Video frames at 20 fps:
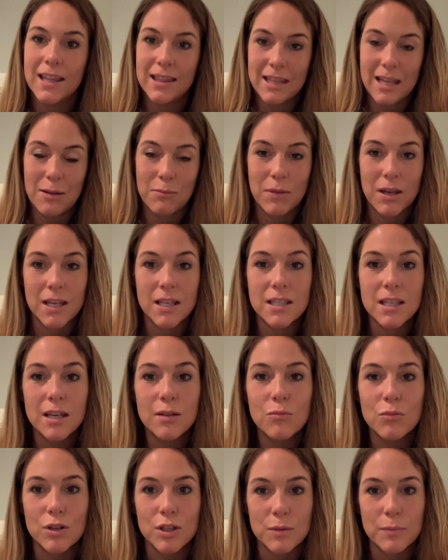that makes him
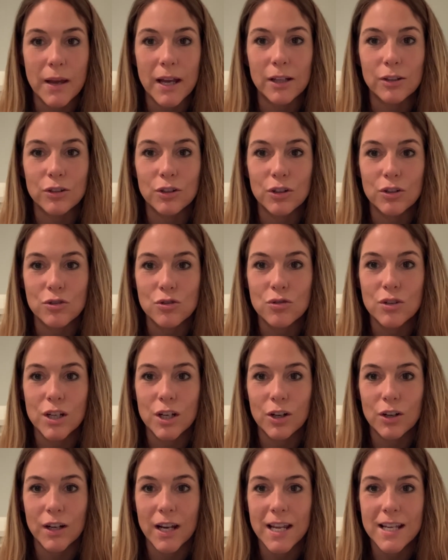respect her and treat
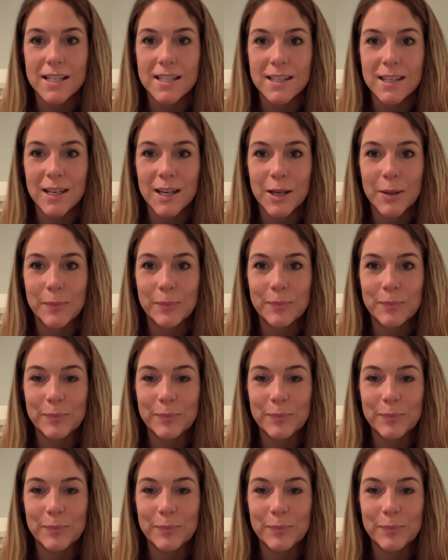her nicely.